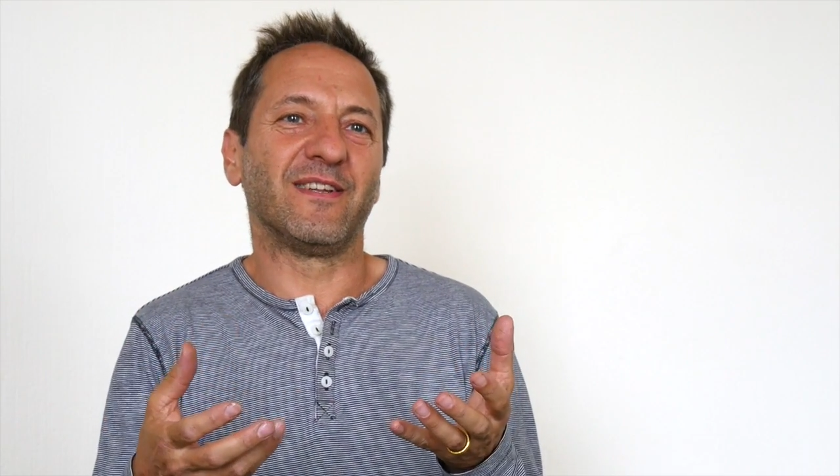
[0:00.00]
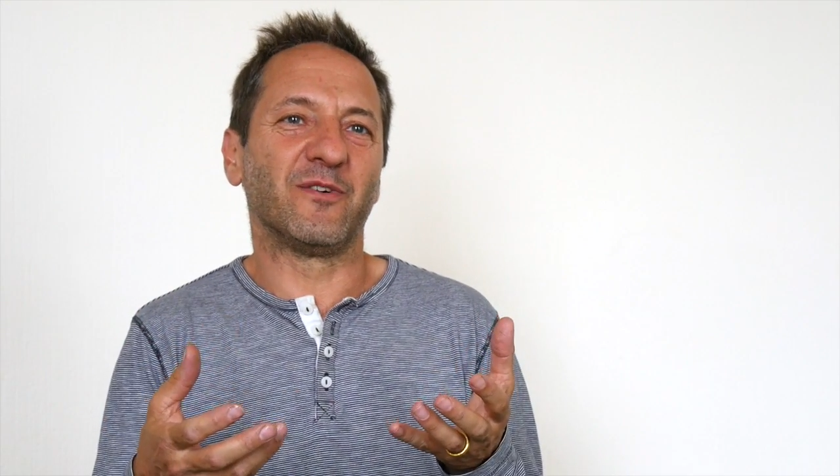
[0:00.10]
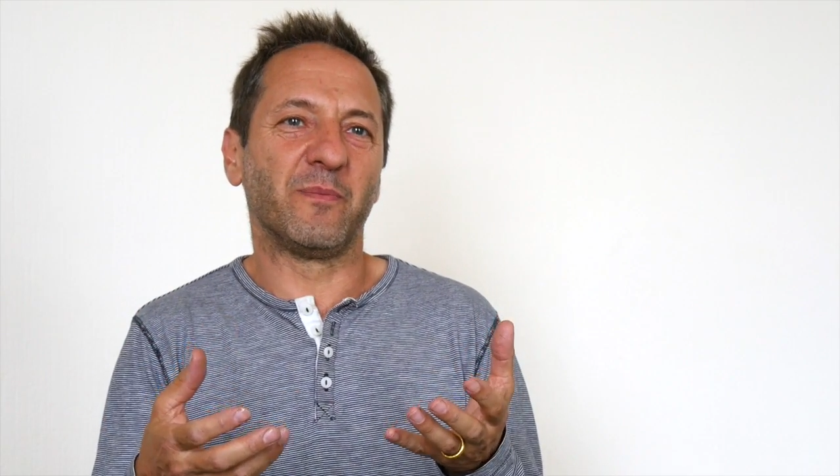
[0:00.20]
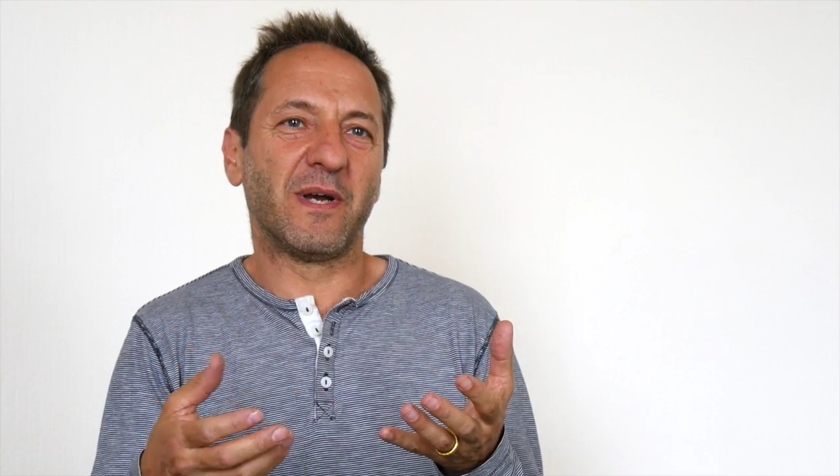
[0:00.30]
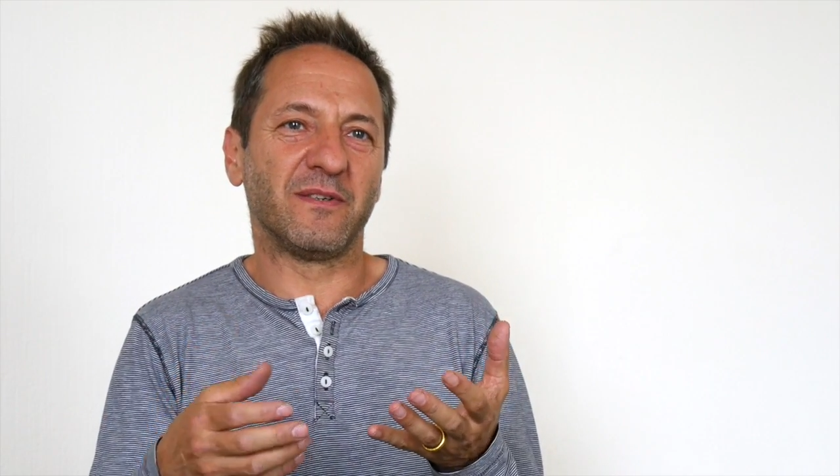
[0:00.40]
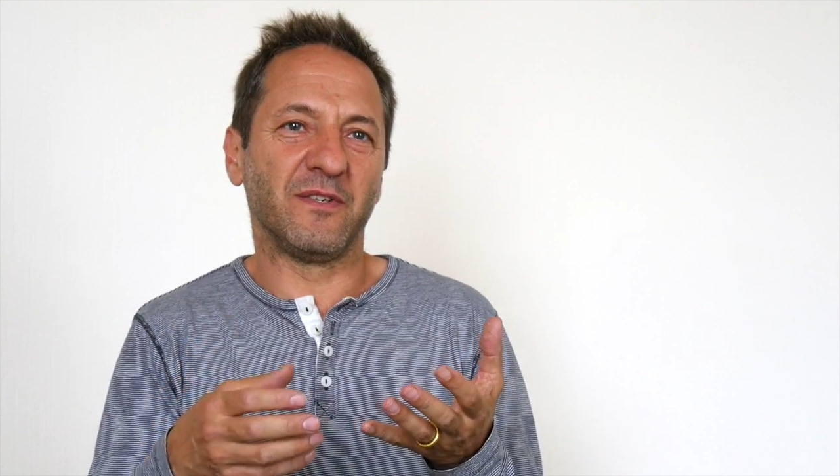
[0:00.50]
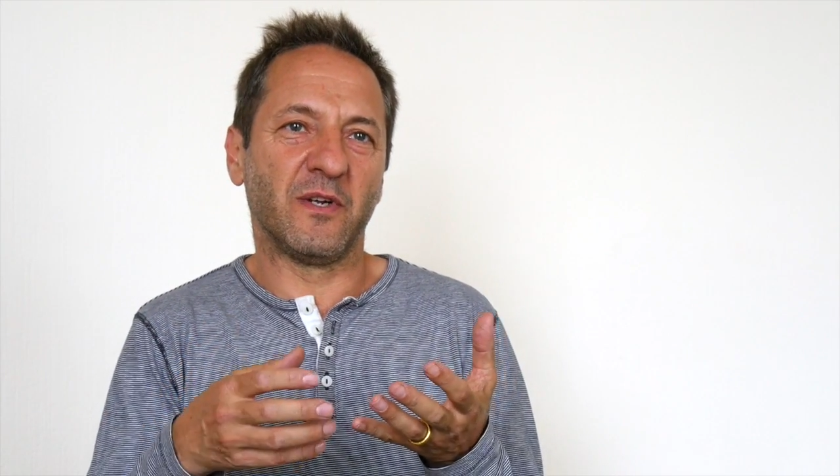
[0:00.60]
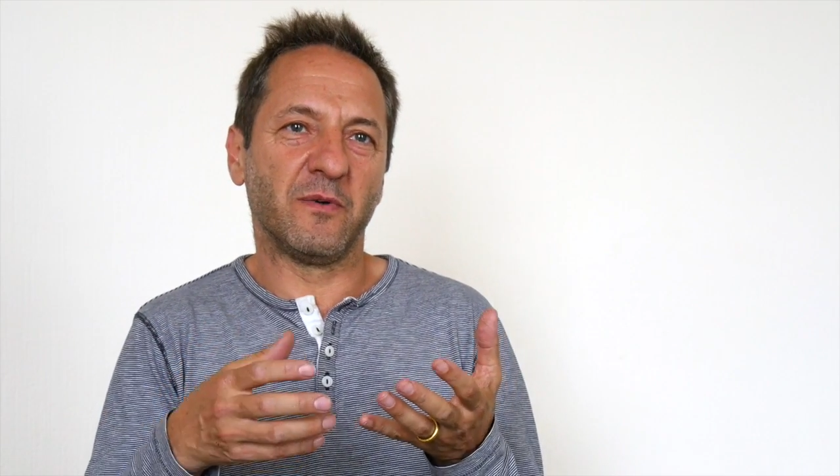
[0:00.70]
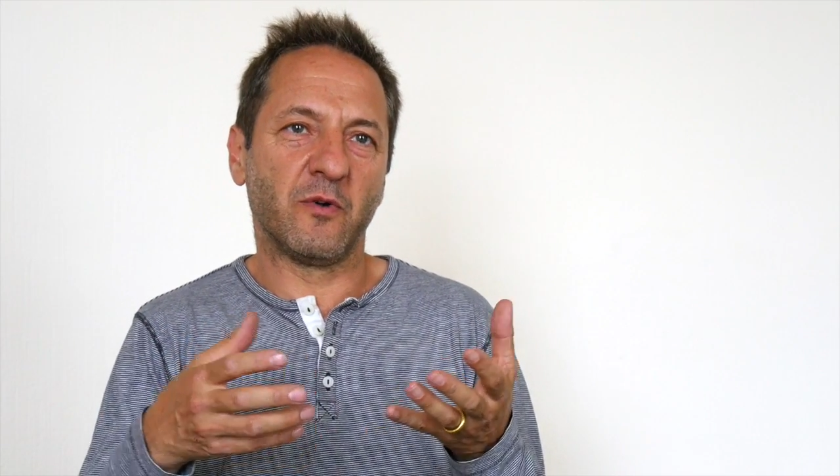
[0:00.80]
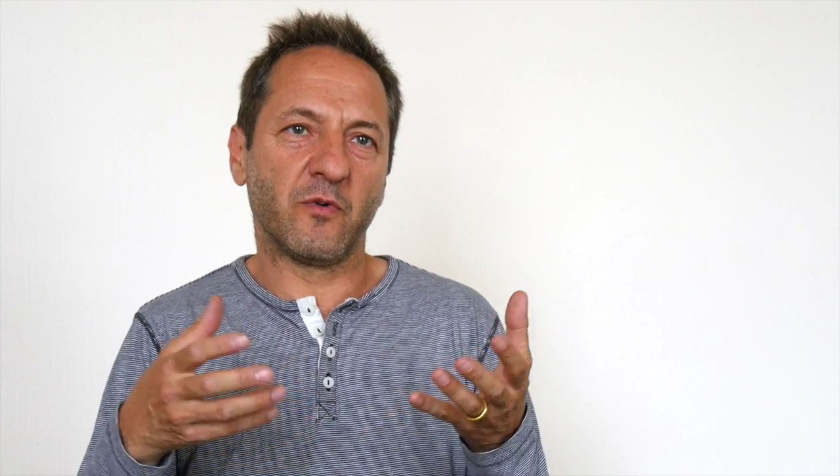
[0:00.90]
They're all about,
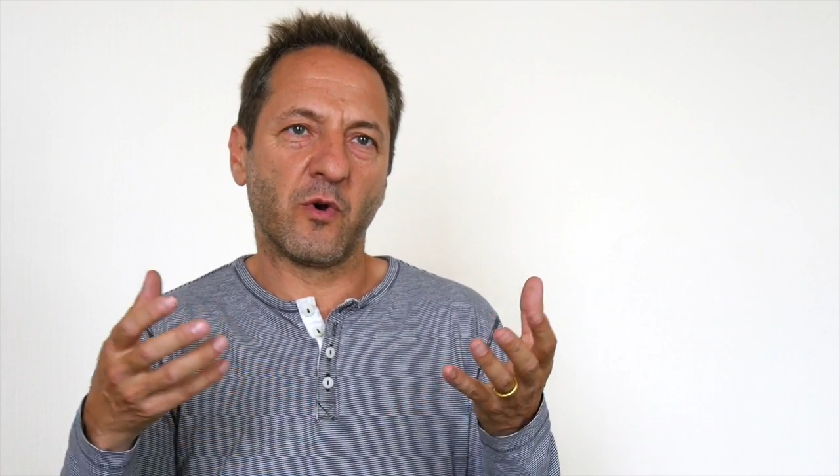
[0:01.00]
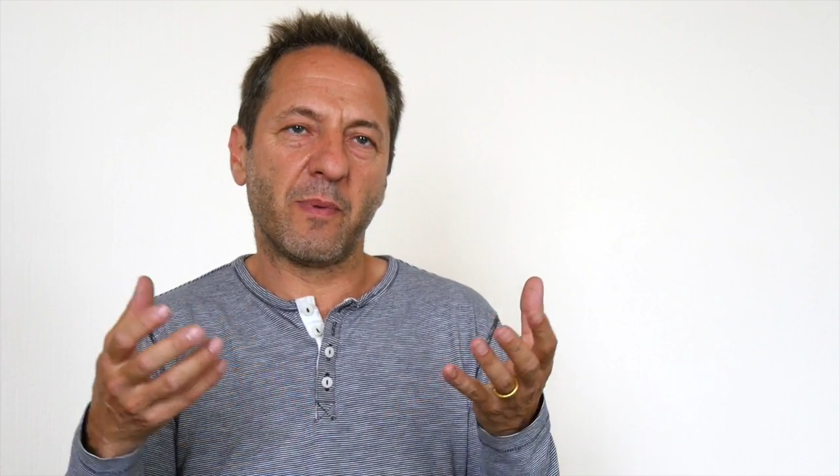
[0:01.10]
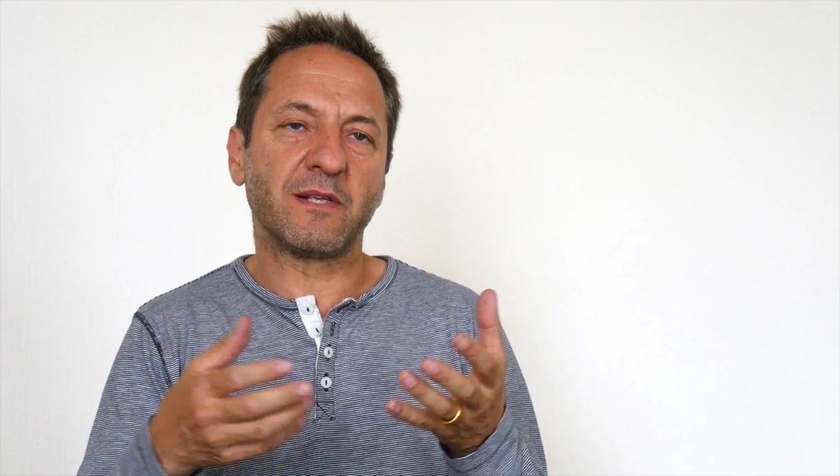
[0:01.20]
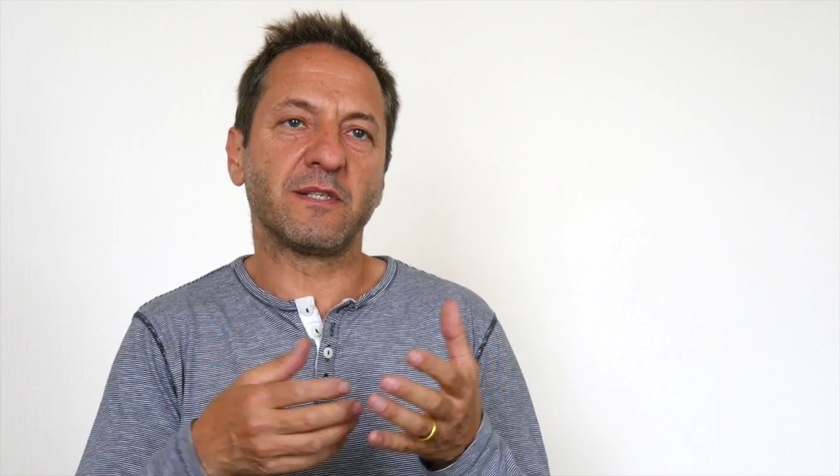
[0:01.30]
all about